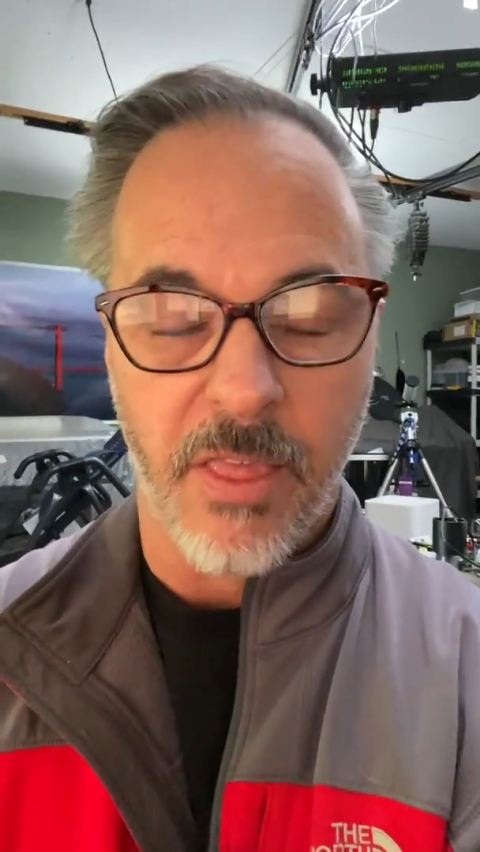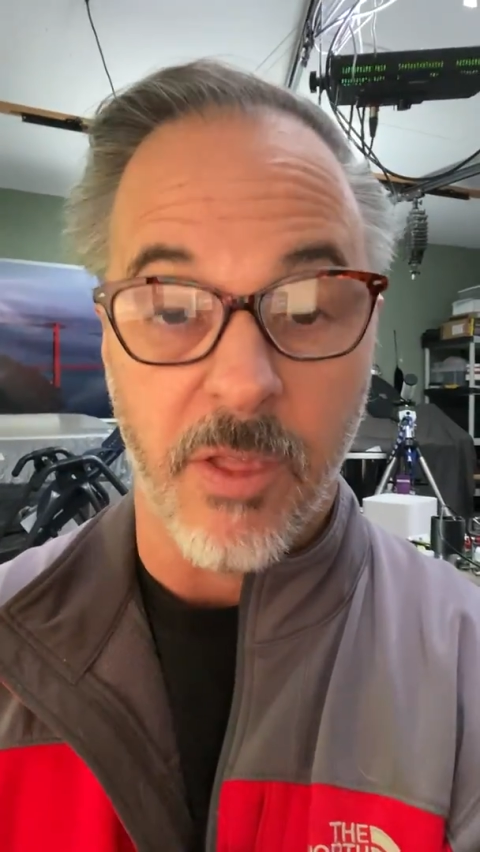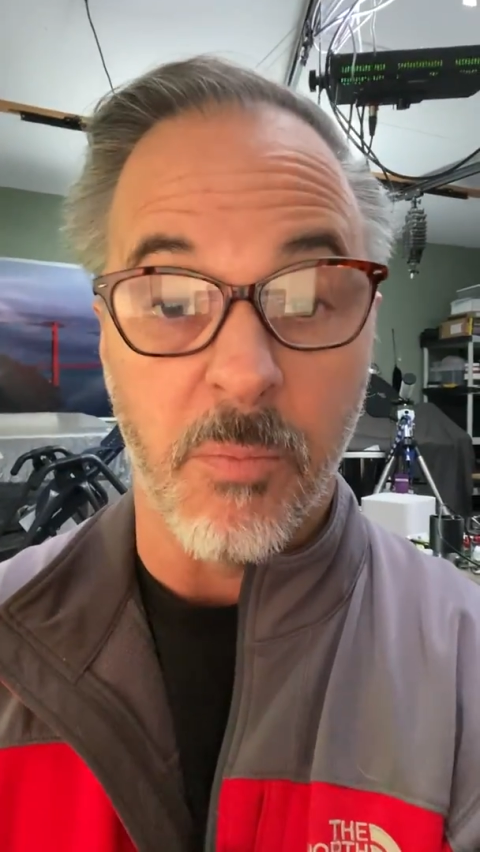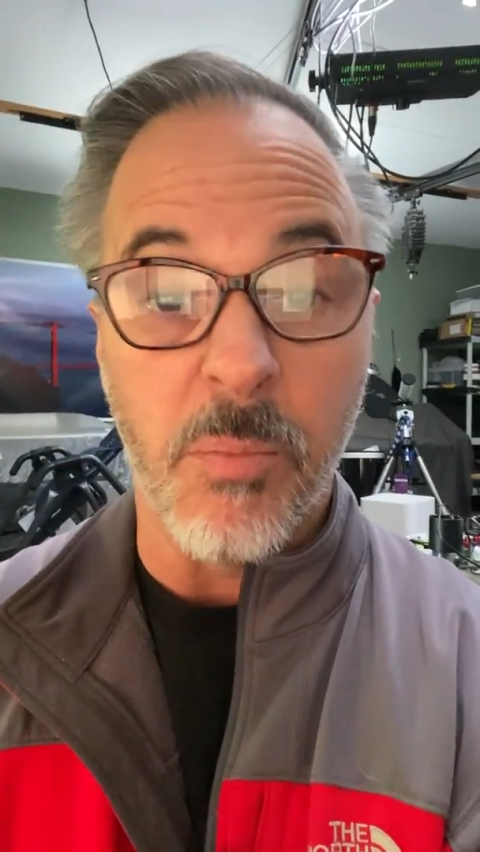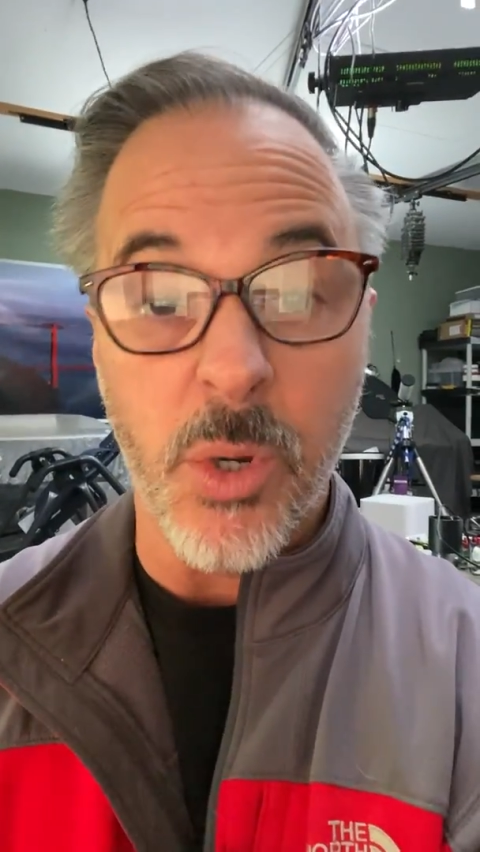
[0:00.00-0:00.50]

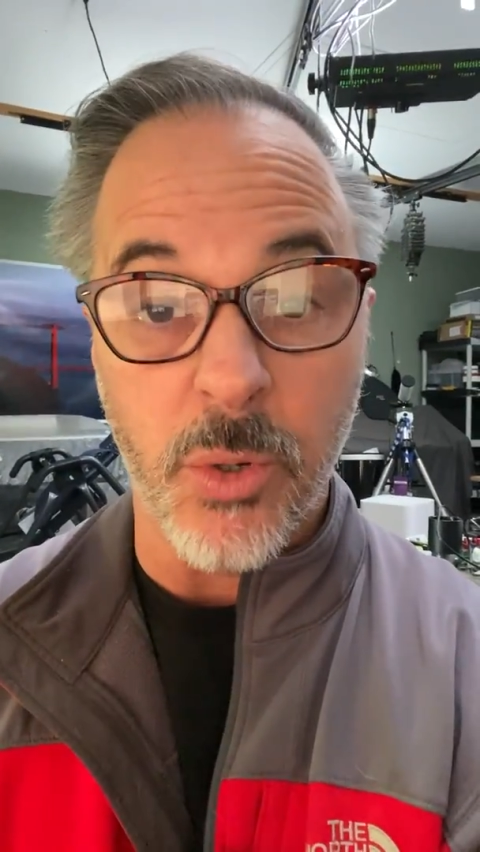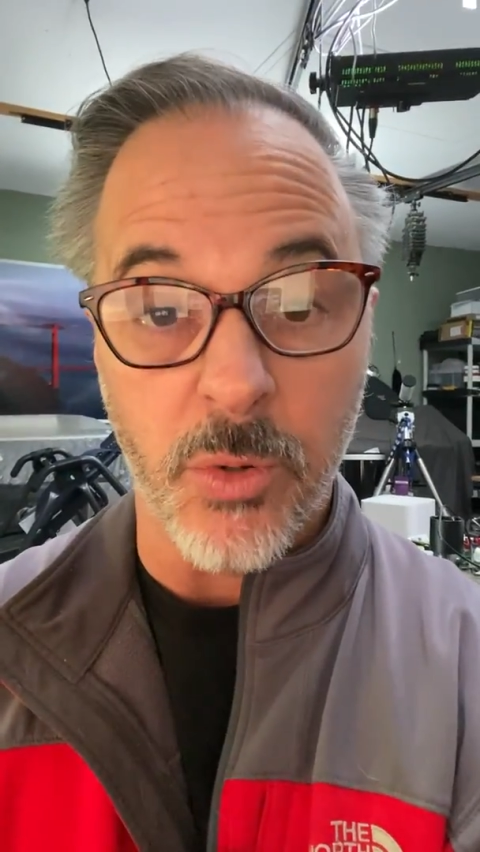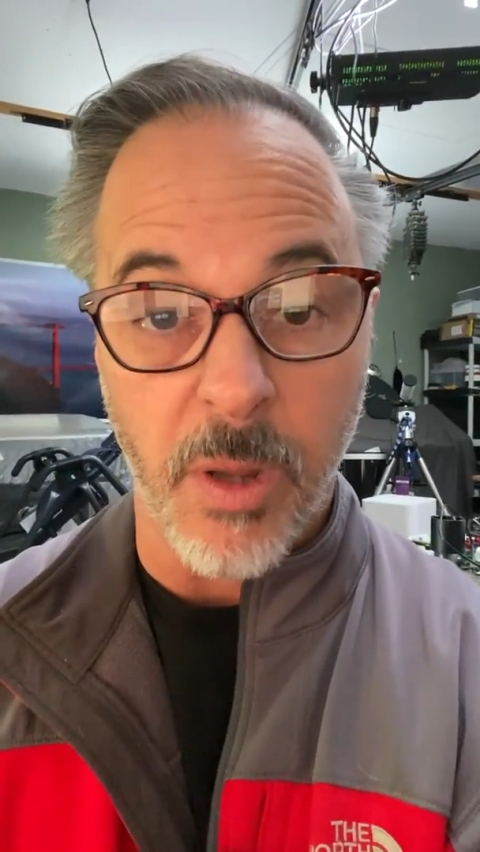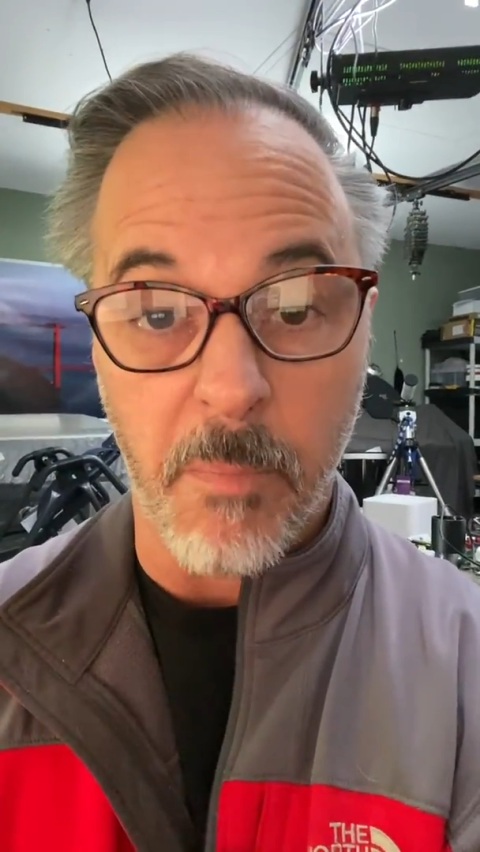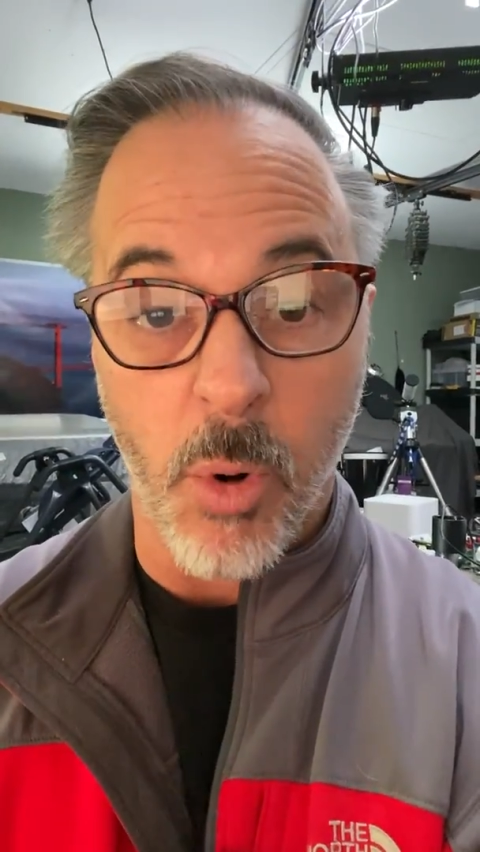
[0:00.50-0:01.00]
the
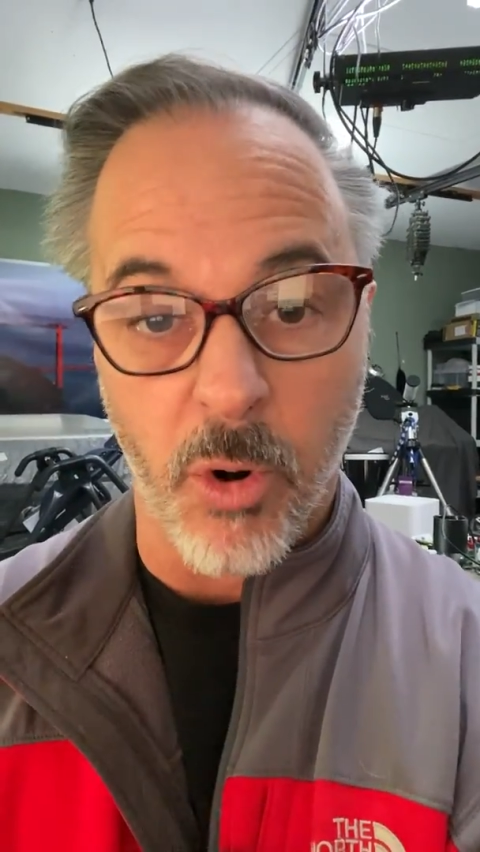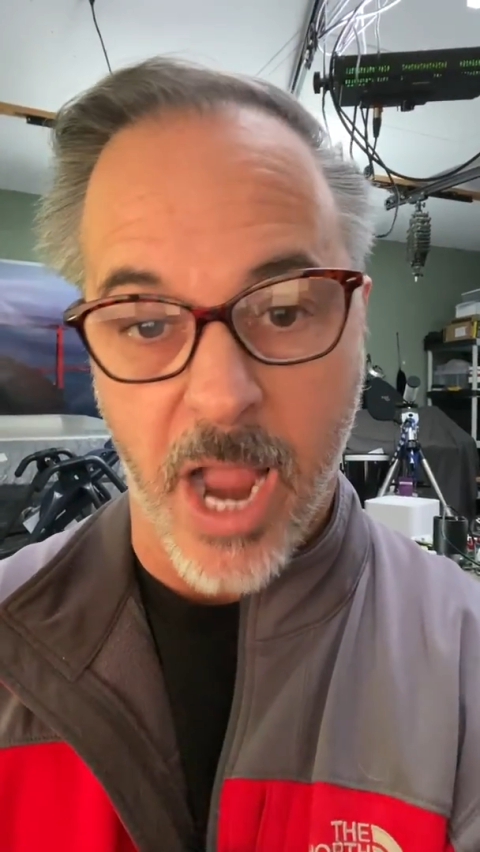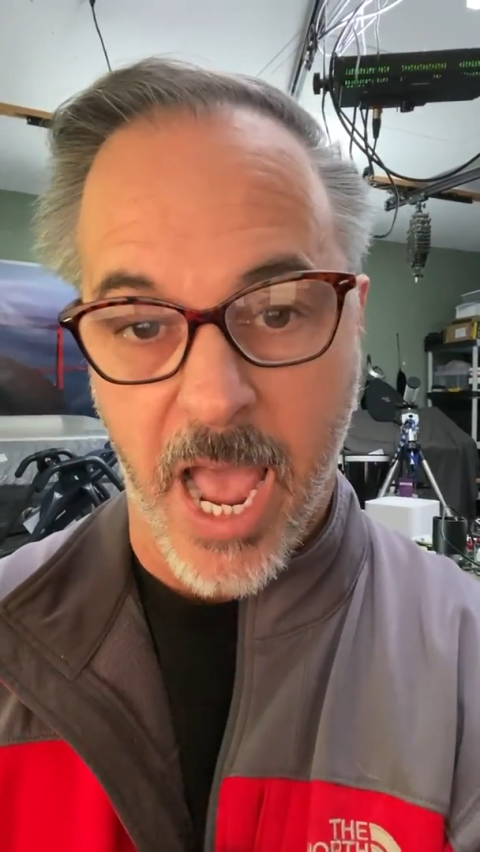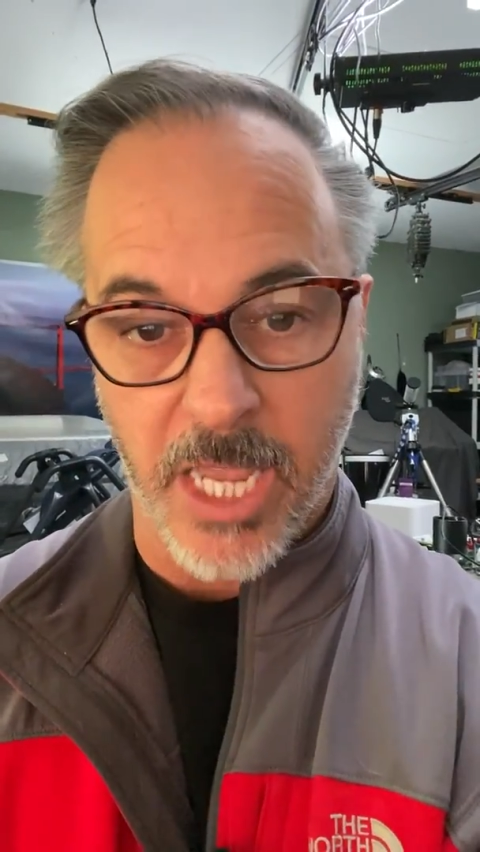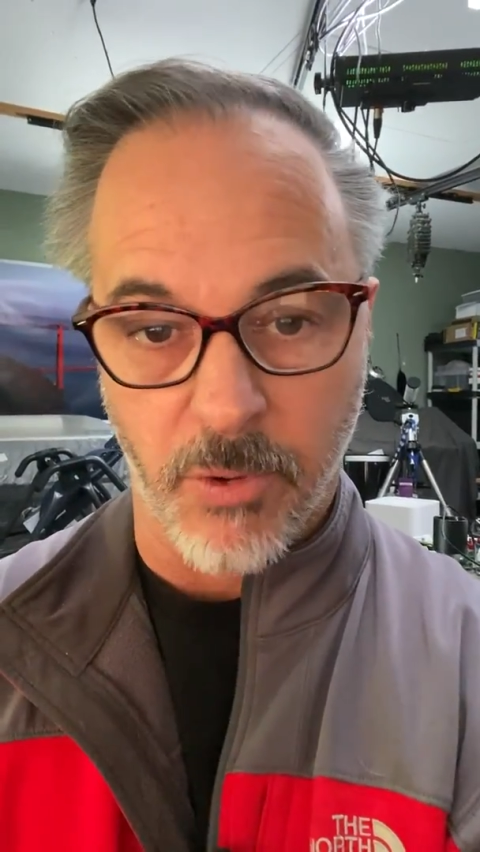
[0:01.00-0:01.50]
moon more
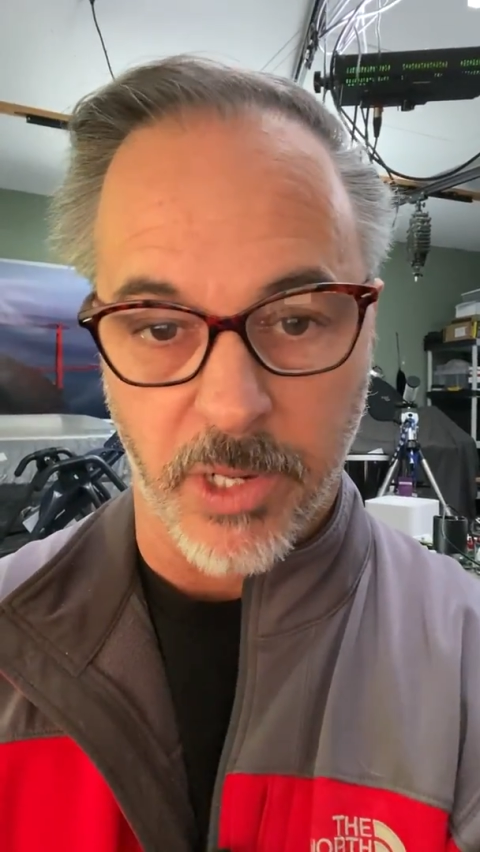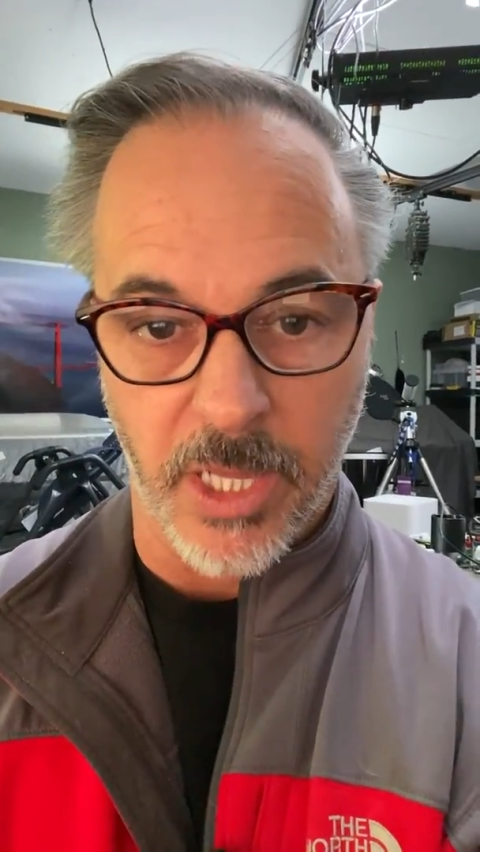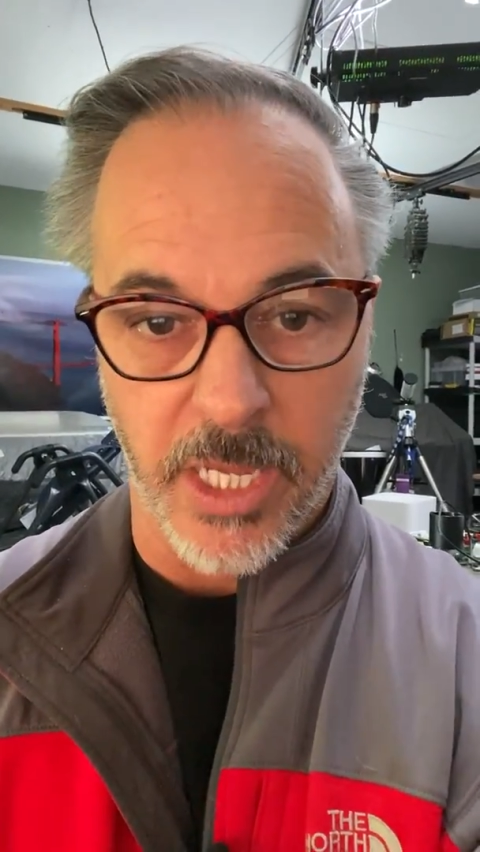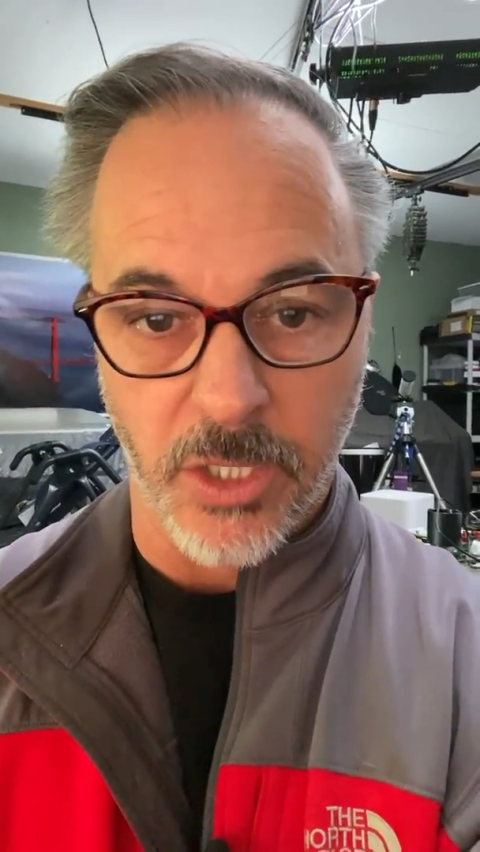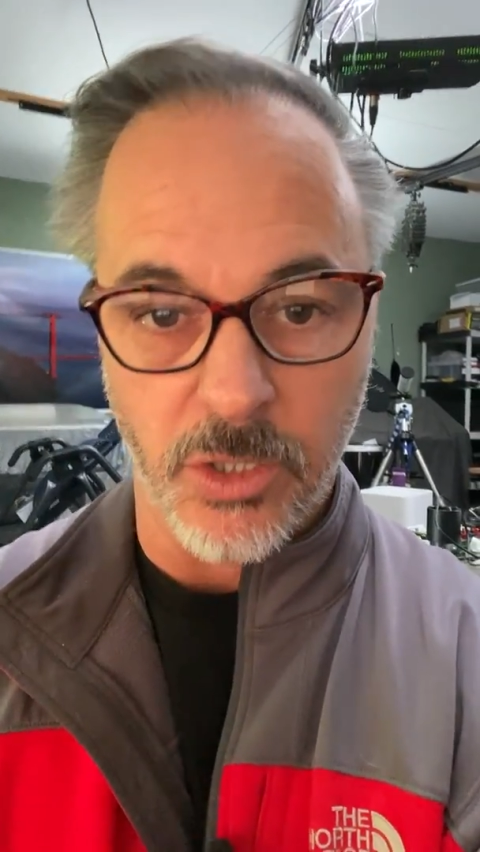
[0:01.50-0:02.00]
accurately.